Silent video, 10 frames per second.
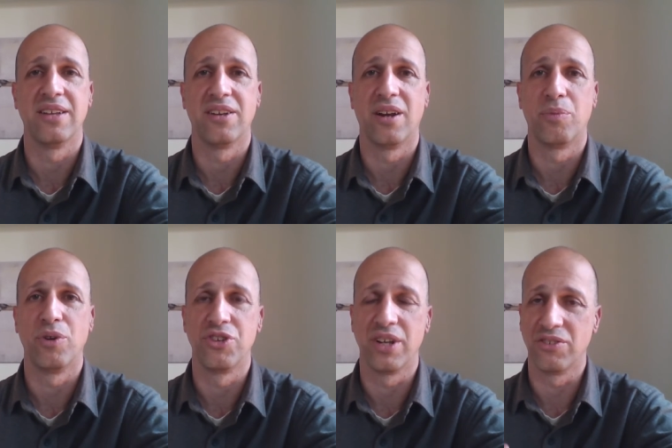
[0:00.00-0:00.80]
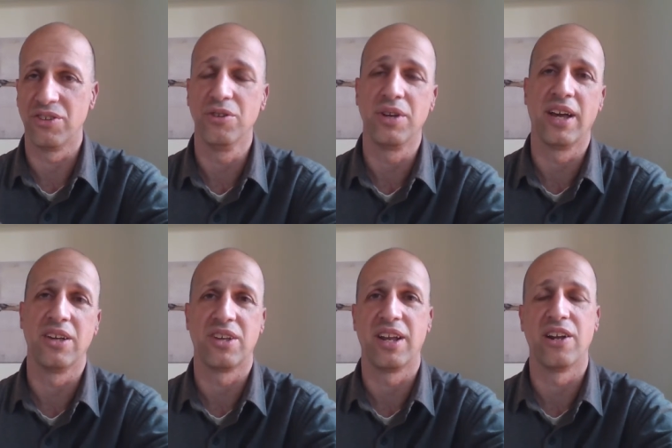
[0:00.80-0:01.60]
ended up reaching out to you
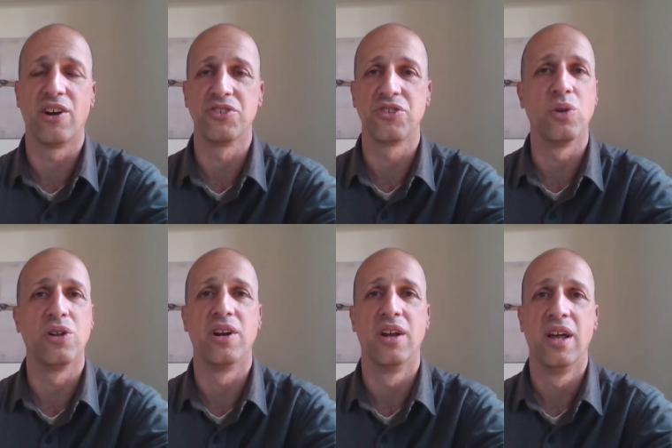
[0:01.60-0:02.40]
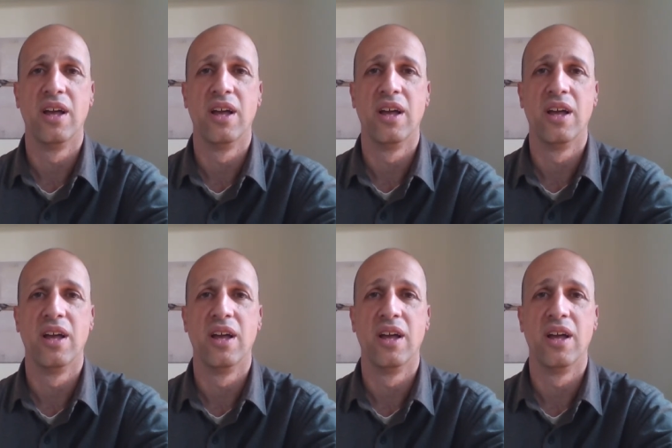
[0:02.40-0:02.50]
guys at A&R Solar